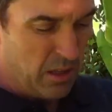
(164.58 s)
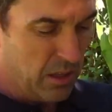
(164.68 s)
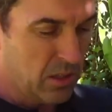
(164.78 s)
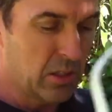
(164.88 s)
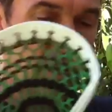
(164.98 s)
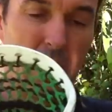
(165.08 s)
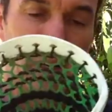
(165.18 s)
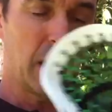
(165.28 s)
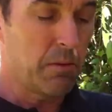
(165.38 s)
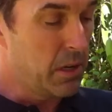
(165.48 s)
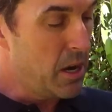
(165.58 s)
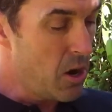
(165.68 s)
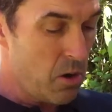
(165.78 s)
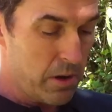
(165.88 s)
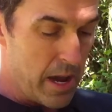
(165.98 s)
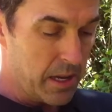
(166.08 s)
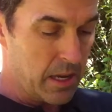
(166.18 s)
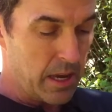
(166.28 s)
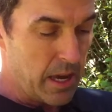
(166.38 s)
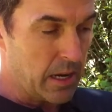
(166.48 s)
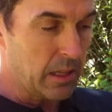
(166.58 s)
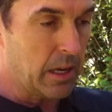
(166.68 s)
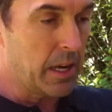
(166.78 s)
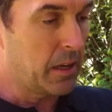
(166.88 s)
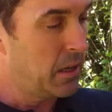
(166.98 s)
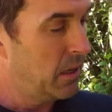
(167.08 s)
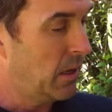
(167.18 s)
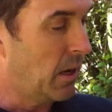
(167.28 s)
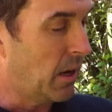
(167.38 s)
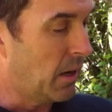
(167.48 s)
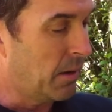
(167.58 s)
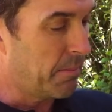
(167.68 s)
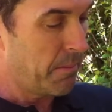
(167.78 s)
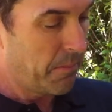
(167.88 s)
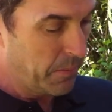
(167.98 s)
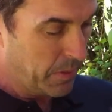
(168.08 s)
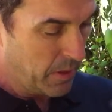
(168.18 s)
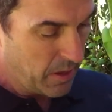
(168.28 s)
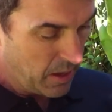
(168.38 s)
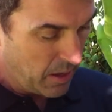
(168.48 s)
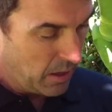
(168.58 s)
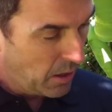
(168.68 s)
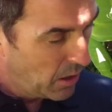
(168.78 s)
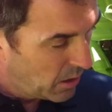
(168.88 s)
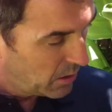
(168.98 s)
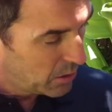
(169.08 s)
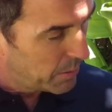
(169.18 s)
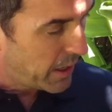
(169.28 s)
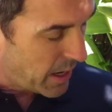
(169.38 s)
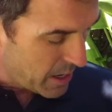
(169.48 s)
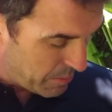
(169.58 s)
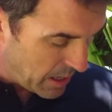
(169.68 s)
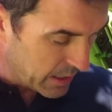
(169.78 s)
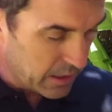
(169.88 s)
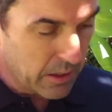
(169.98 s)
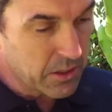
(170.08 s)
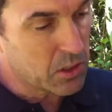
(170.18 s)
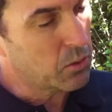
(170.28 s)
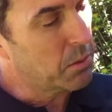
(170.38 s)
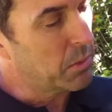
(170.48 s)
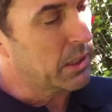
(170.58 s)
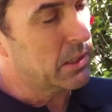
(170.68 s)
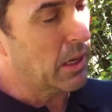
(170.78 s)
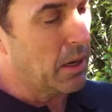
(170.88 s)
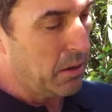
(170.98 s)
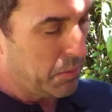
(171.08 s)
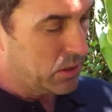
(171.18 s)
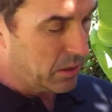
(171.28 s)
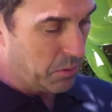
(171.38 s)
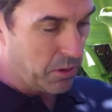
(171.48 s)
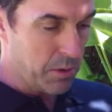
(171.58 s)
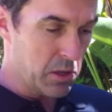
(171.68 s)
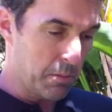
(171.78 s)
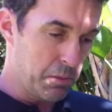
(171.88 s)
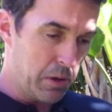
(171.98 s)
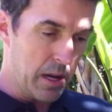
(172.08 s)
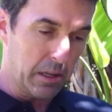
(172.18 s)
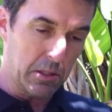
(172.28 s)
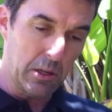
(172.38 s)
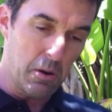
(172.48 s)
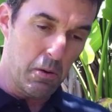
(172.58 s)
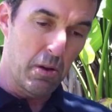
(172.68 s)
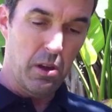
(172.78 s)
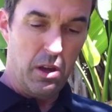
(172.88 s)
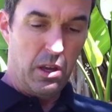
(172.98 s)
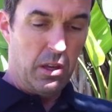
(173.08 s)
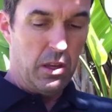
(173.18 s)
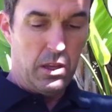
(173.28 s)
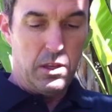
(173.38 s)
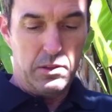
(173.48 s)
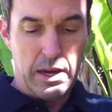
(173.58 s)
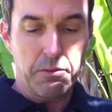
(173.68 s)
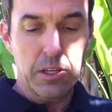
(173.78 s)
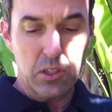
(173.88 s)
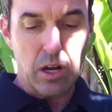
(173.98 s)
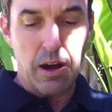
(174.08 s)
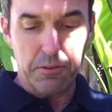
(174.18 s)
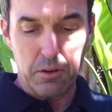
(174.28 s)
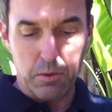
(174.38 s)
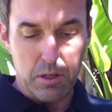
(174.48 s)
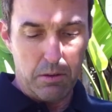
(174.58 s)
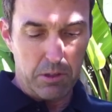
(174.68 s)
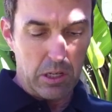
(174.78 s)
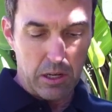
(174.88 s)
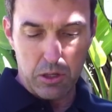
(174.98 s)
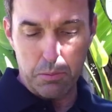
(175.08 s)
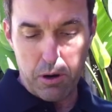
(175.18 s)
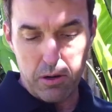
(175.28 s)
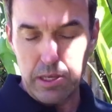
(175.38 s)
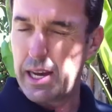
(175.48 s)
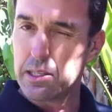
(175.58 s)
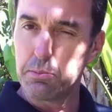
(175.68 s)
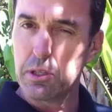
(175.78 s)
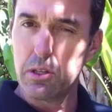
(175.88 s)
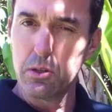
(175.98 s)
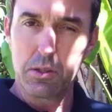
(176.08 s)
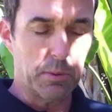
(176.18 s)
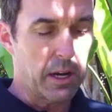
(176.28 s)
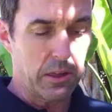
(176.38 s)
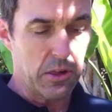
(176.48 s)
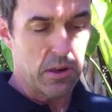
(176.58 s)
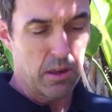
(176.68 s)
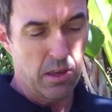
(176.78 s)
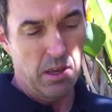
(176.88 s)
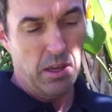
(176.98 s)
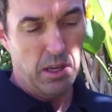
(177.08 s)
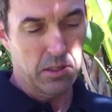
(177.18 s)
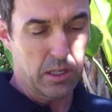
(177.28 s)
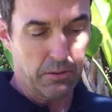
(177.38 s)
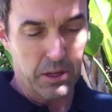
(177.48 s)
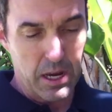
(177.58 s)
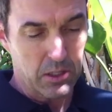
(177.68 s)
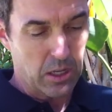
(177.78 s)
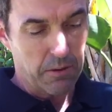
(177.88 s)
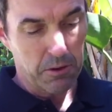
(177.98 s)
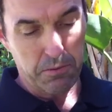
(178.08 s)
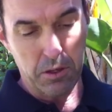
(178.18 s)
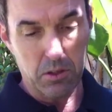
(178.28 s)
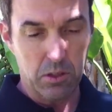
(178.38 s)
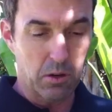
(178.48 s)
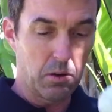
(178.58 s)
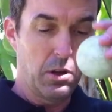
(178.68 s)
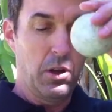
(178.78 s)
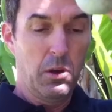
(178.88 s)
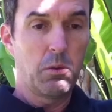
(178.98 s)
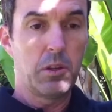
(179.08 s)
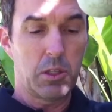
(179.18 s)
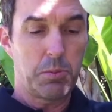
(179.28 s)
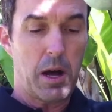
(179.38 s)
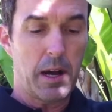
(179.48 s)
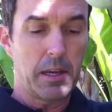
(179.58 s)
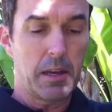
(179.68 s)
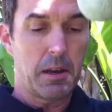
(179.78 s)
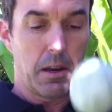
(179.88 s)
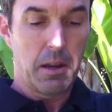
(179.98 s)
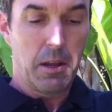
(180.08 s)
This is a kind of a narrow 9K head I like. A little bit higher pocket on this one, but still pretty much a mid pocket. So definitely softer. When you even touch the part that hasn't been used much, it's definitely got a softer feel. So with this pocket,